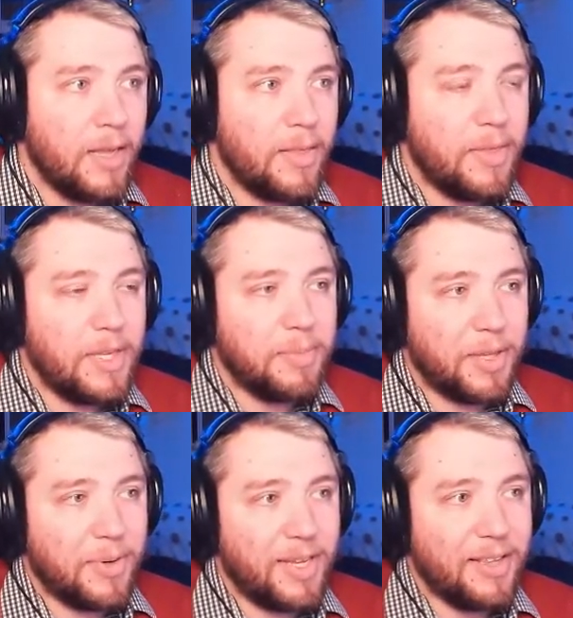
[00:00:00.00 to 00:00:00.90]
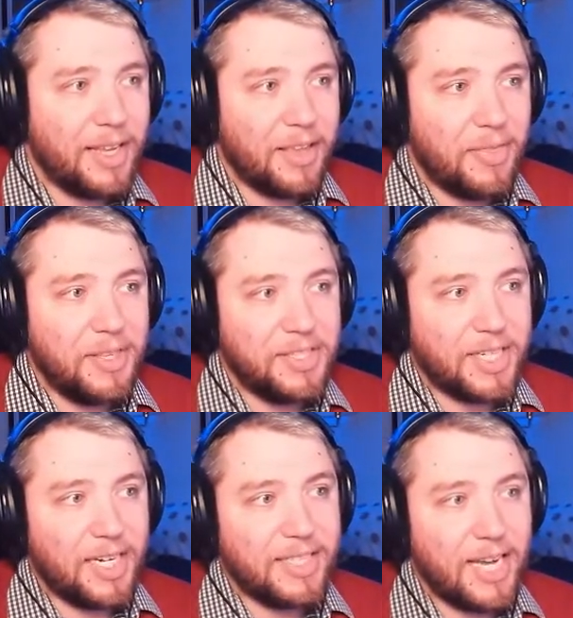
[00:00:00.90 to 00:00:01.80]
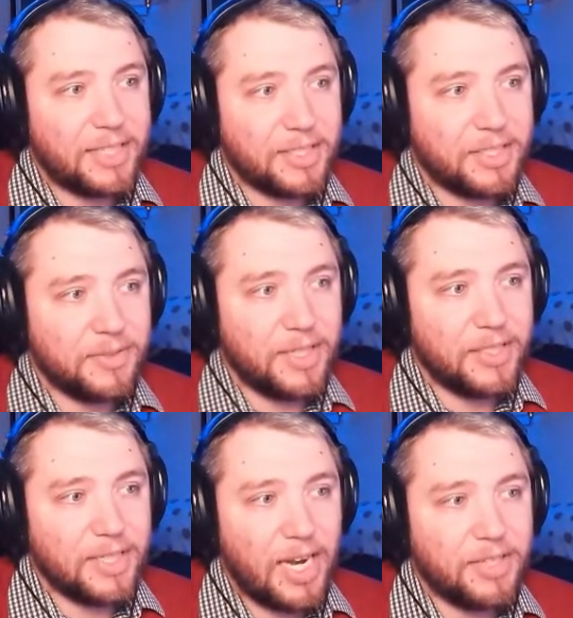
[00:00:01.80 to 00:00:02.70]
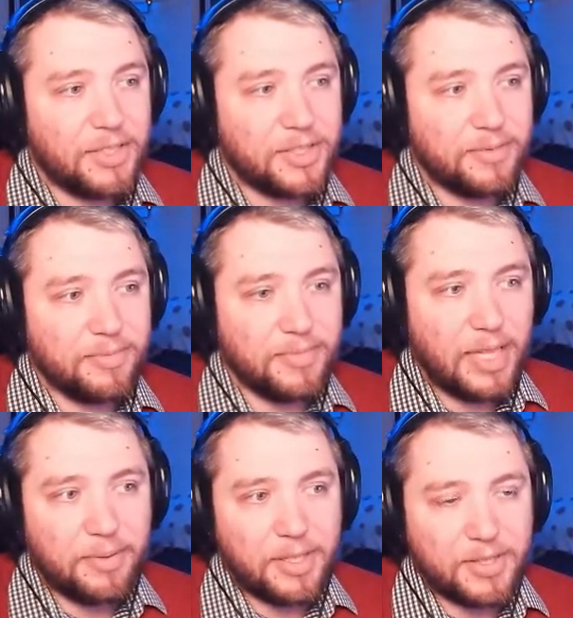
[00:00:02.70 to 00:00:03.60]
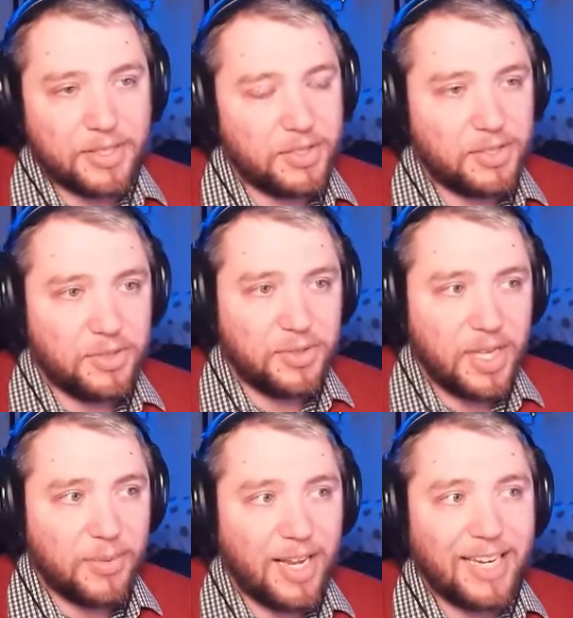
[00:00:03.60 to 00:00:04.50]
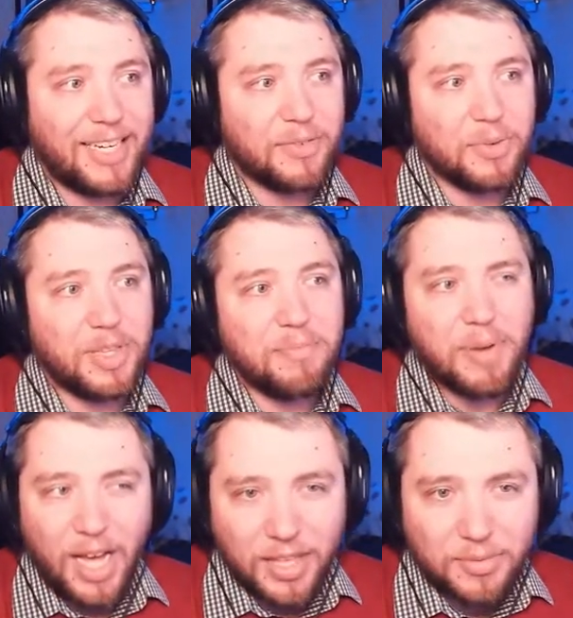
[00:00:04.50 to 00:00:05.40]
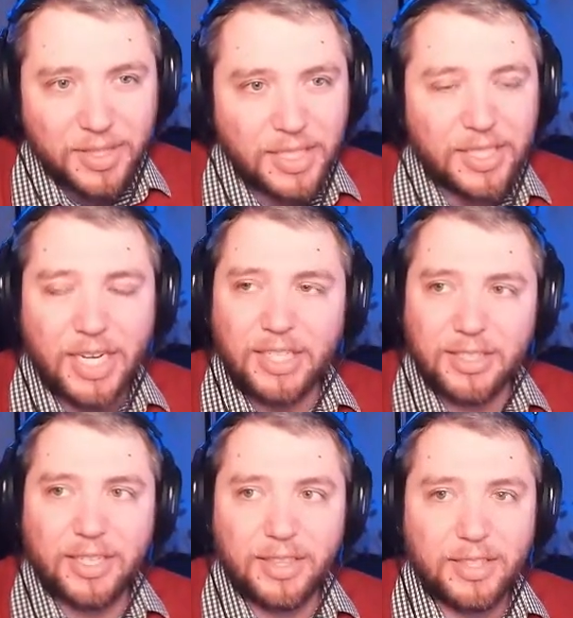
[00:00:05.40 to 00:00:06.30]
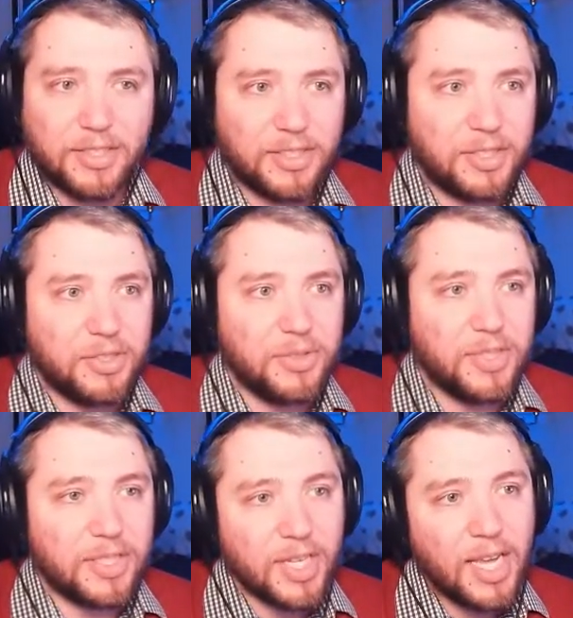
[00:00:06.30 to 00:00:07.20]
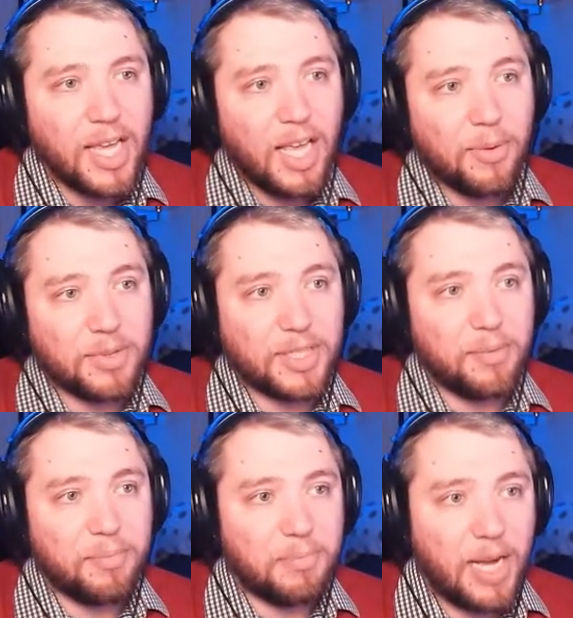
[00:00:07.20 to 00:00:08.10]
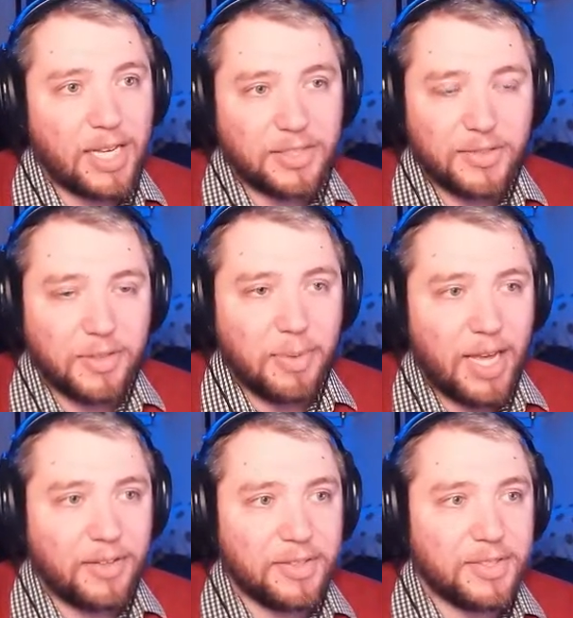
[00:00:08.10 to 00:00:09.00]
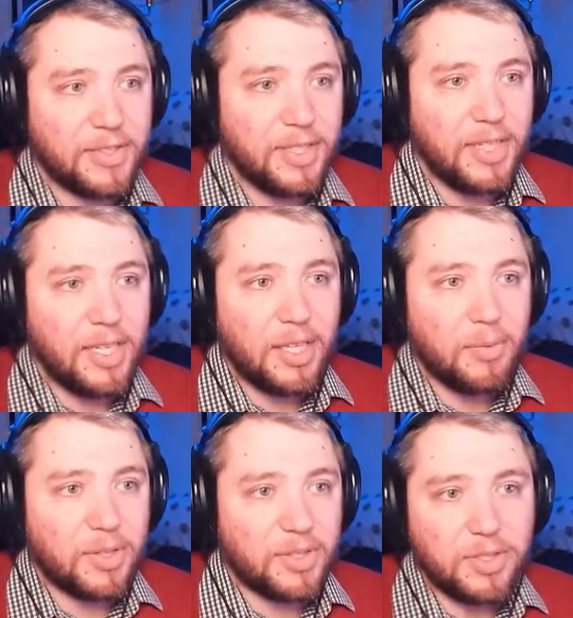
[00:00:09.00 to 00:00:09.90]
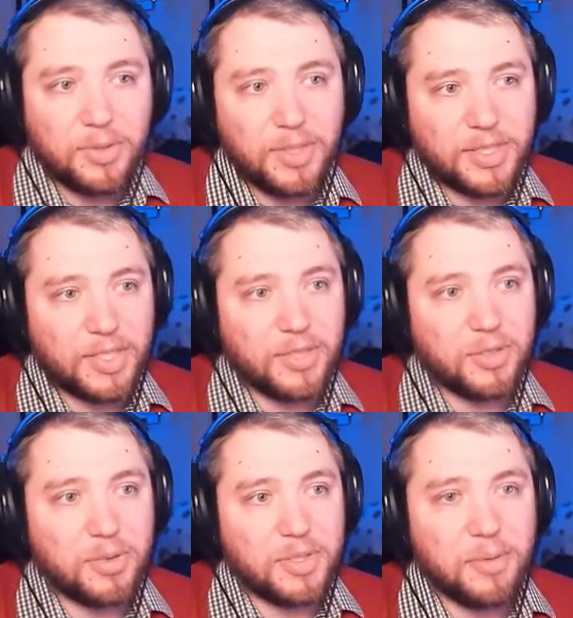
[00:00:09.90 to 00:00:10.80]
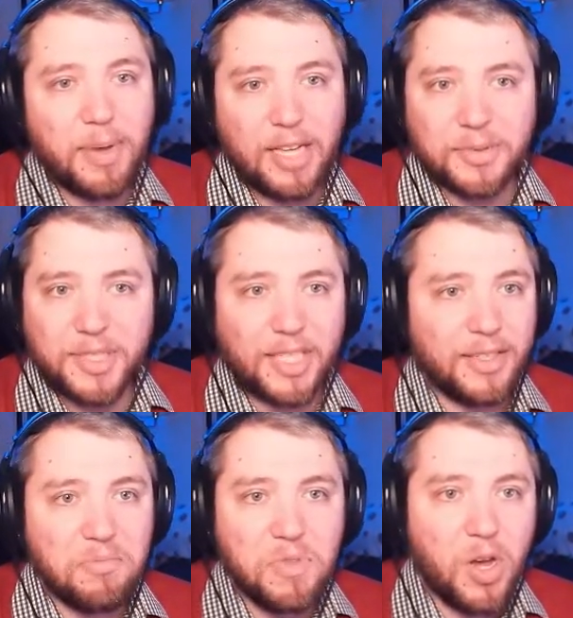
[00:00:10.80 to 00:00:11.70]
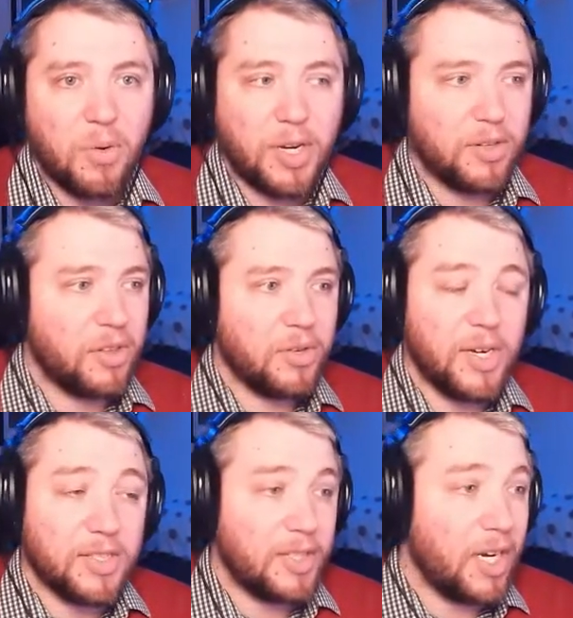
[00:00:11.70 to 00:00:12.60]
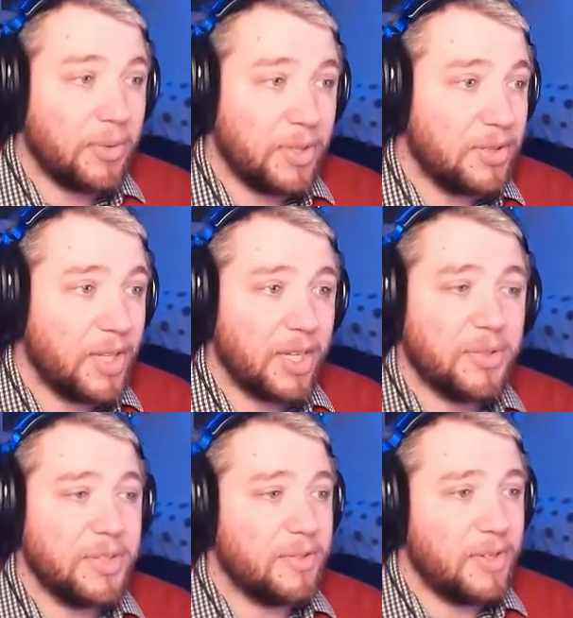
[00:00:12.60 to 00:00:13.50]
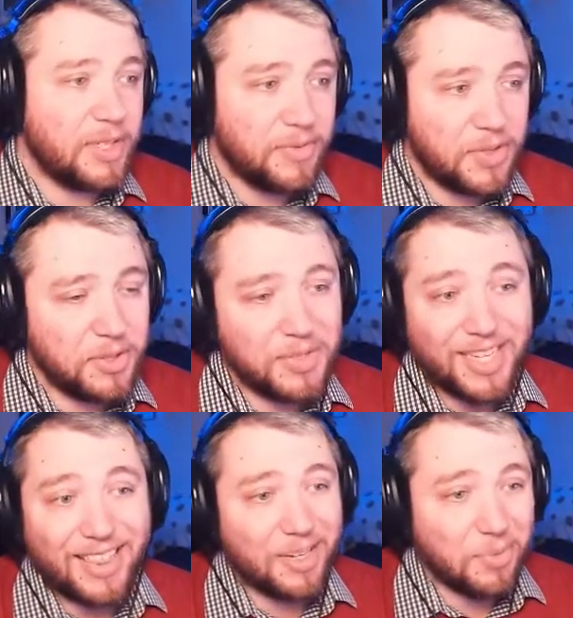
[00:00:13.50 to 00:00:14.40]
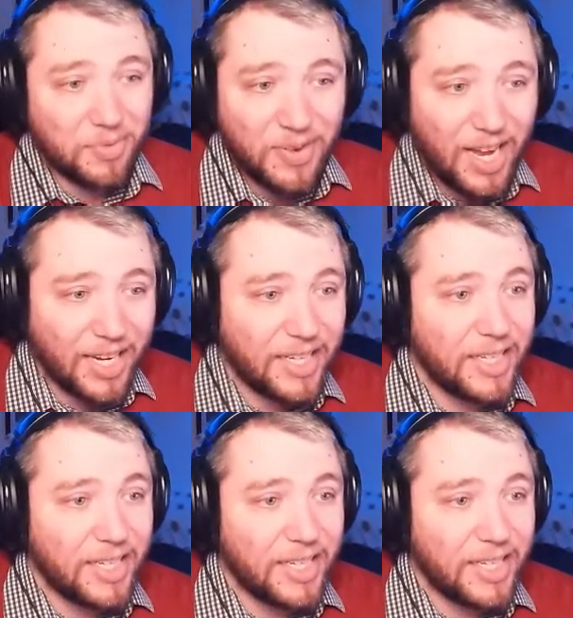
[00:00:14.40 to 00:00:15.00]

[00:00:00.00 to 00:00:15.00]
By the way, like these kind of tactics of eights, I just let the assistant choose that one. I never really bother with these. I just let the assistant choose these. Once again, positive to balanced. He wants to do this against storage with balance mentality. No. Hit early crosses. I don't want to do that. Increase defensive duties. I think we're fine.